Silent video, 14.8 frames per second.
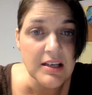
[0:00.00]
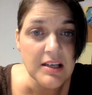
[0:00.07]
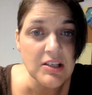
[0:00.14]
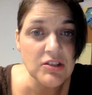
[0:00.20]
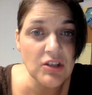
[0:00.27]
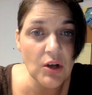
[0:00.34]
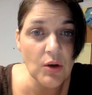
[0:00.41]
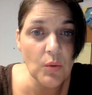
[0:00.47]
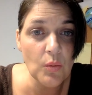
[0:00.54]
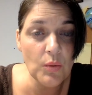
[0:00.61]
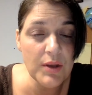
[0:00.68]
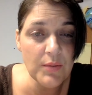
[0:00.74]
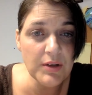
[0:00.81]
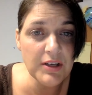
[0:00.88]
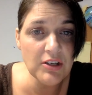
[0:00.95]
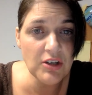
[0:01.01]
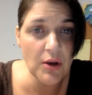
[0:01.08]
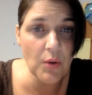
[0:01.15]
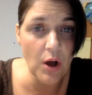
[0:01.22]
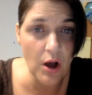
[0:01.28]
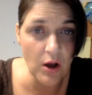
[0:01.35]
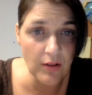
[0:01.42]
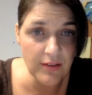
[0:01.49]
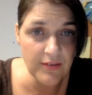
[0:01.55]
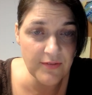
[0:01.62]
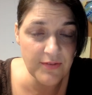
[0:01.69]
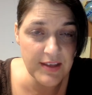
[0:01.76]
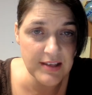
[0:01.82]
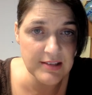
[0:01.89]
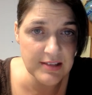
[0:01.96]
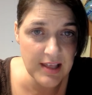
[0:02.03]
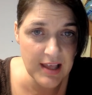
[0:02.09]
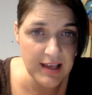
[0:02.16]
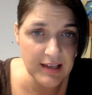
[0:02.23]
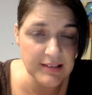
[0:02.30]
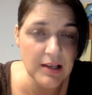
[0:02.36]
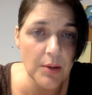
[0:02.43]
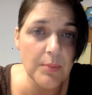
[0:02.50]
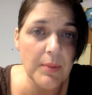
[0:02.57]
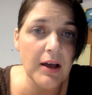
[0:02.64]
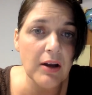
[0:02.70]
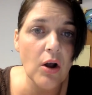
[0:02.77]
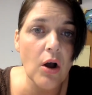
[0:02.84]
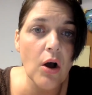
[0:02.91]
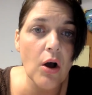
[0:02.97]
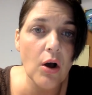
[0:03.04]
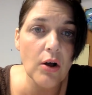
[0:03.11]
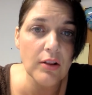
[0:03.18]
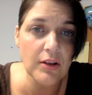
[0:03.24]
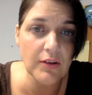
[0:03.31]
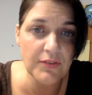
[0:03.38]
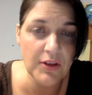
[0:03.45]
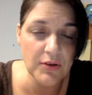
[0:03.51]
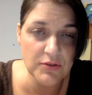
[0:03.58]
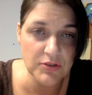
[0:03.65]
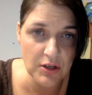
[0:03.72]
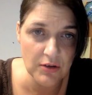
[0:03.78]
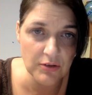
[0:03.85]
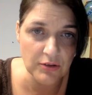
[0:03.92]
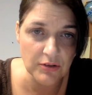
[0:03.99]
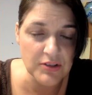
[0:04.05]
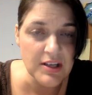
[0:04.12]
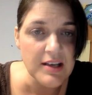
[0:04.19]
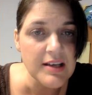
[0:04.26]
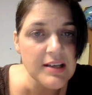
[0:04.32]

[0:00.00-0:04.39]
So we want to know all of these things about all of those owners.